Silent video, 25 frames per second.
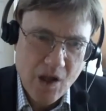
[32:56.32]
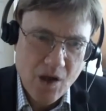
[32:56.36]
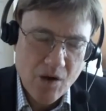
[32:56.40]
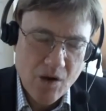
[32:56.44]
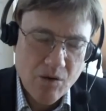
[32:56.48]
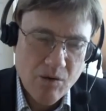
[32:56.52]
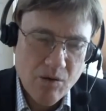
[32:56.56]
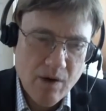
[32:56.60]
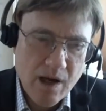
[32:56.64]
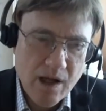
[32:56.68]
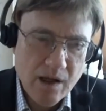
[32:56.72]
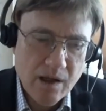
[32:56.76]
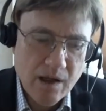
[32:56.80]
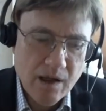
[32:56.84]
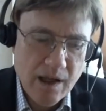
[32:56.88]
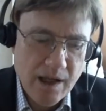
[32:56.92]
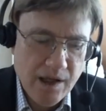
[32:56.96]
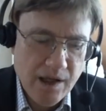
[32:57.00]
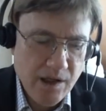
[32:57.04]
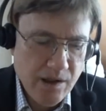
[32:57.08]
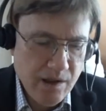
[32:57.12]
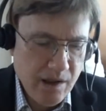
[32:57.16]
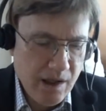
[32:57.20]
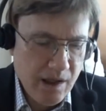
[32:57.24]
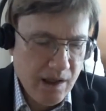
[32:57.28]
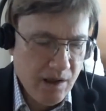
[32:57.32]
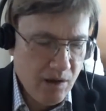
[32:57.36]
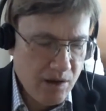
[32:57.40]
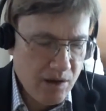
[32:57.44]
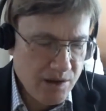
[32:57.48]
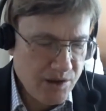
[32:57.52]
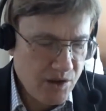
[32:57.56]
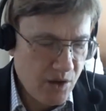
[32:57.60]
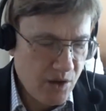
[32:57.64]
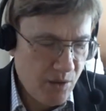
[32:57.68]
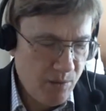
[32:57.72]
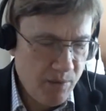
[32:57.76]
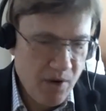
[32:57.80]
Well, and
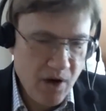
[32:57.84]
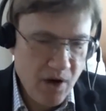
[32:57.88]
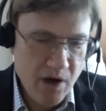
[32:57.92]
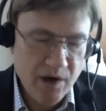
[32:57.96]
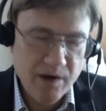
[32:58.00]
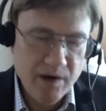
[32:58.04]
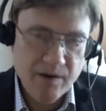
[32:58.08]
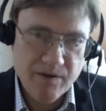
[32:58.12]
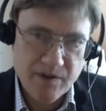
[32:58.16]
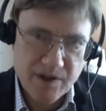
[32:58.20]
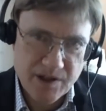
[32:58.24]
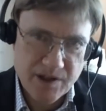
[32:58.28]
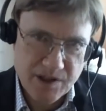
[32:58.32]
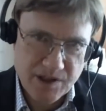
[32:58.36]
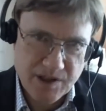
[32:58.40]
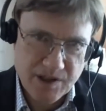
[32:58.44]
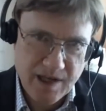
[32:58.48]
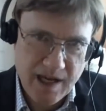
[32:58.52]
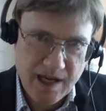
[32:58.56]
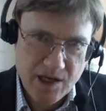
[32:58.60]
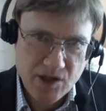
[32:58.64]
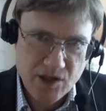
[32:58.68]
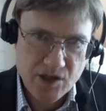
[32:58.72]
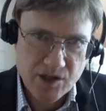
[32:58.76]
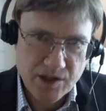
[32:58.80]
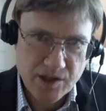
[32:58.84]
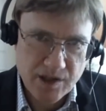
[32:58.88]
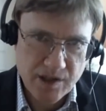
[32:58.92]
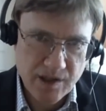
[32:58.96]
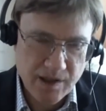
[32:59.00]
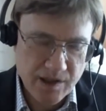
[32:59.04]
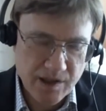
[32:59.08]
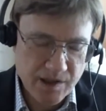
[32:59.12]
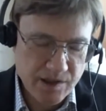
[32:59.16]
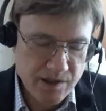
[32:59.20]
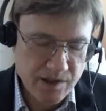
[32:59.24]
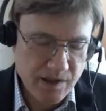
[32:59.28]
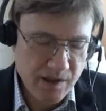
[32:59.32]
also part of the stages in
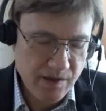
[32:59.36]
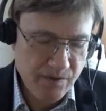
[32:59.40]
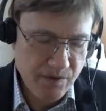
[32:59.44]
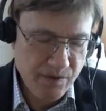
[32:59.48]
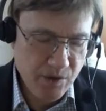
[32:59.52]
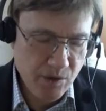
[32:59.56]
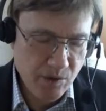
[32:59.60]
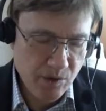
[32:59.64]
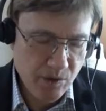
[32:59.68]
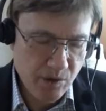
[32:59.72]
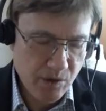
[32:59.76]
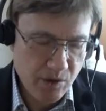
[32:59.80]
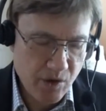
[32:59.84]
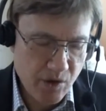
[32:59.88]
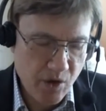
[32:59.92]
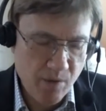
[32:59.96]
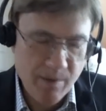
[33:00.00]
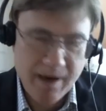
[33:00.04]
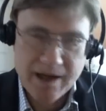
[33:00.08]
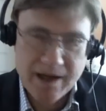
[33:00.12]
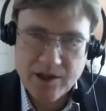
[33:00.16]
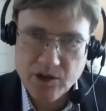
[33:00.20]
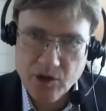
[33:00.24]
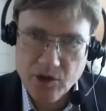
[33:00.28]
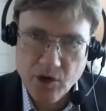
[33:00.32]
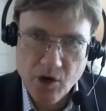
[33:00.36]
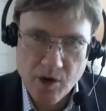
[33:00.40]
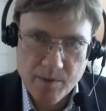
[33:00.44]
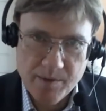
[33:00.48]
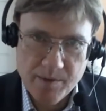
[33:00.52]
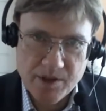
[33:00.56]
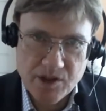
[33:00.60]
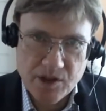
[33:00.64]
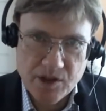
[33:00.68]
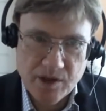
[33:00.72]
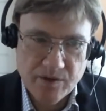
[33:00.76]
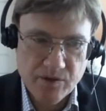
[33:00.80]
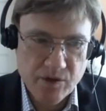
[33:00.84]
this, if you go back to
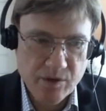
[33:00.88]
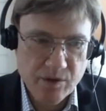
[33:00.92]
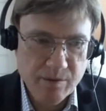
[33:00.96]
Gorbachev, you